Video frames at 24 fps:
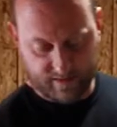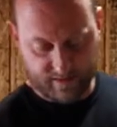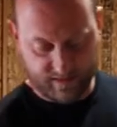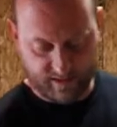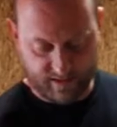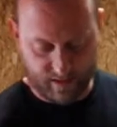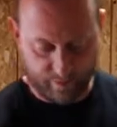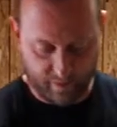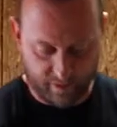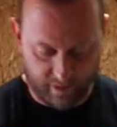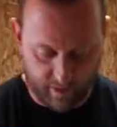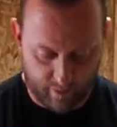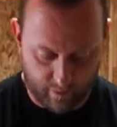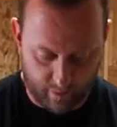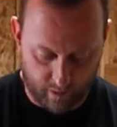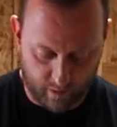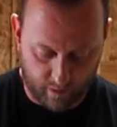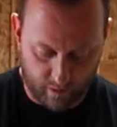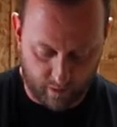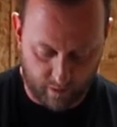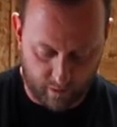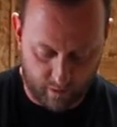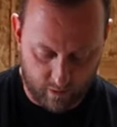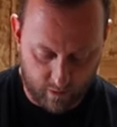Some of them
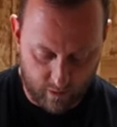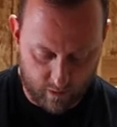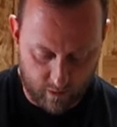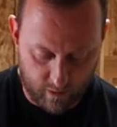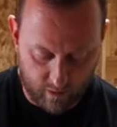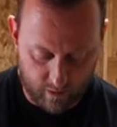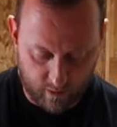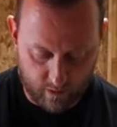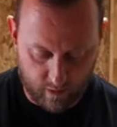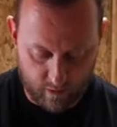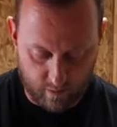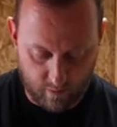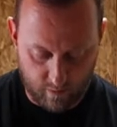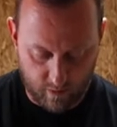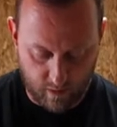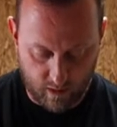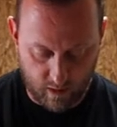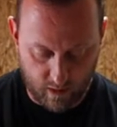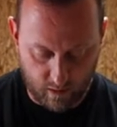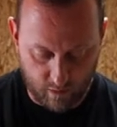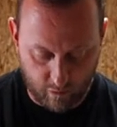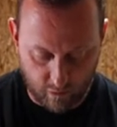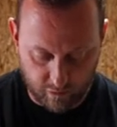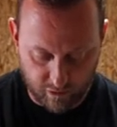are
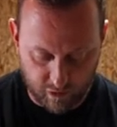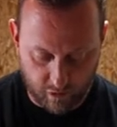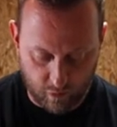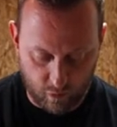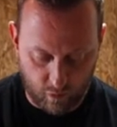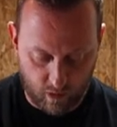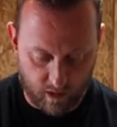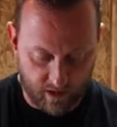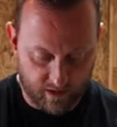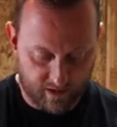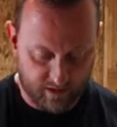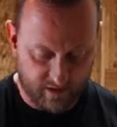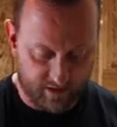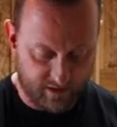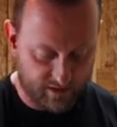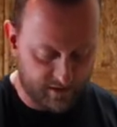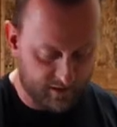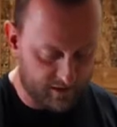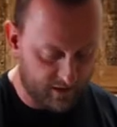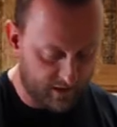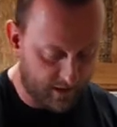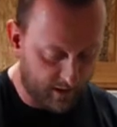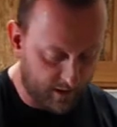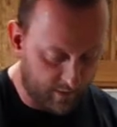larger
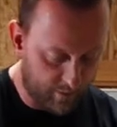quantities,